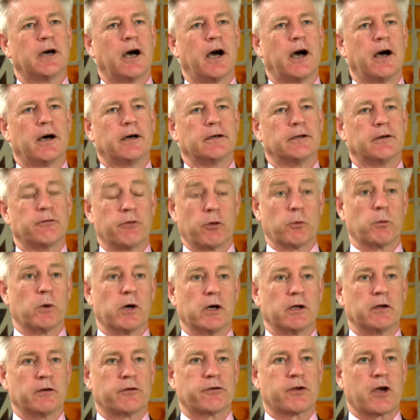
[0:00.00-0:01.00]
uh, of the
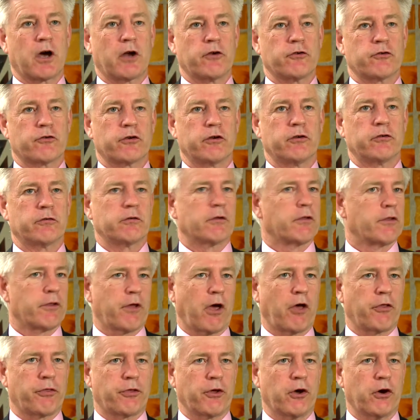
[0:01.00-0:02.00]
world's countries,
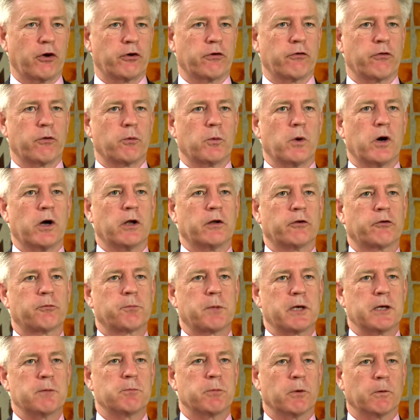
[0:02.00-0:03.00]
a third of the world's
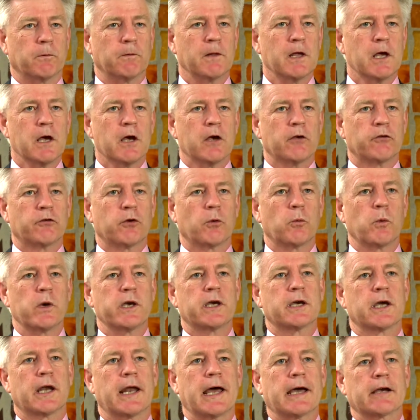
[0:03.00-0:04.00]
people. So
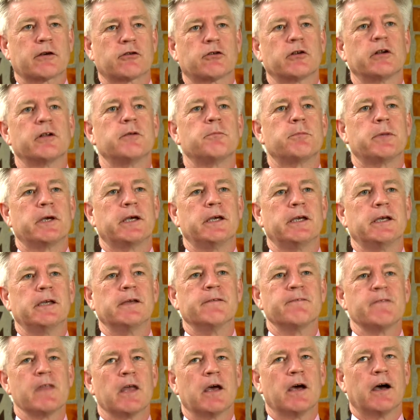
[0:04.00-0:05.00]
we can actually
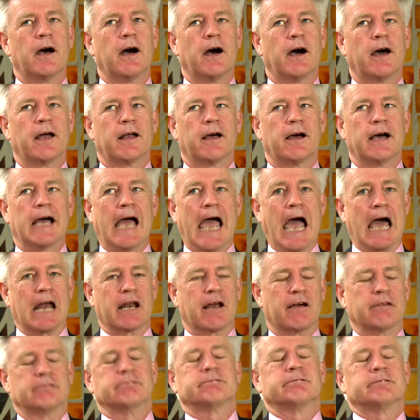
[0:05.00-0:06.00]
be, uh,
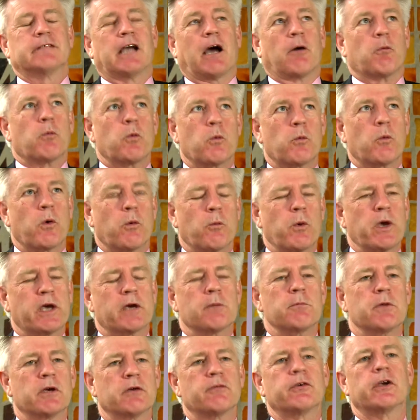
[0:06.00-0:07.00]
and uh, yeah, we
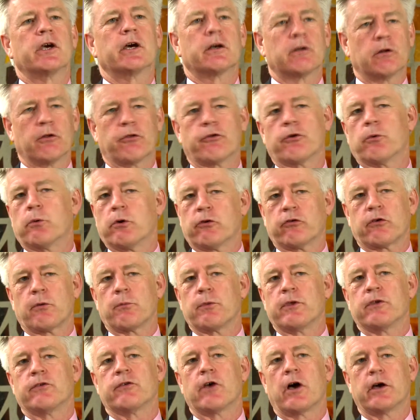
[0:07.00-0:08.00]
can be a vehicle through which some
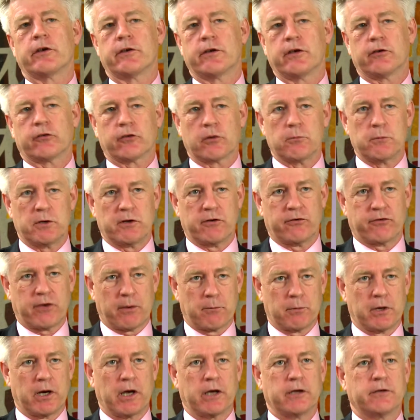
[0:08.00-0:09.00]
of these ideas can be
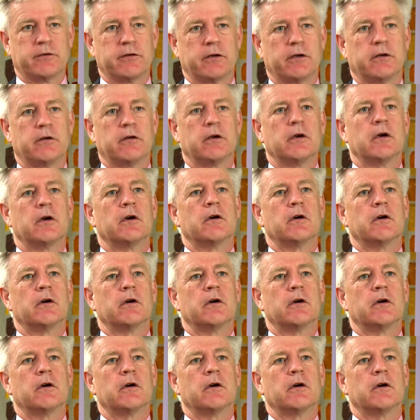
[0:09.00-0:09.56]
disseminated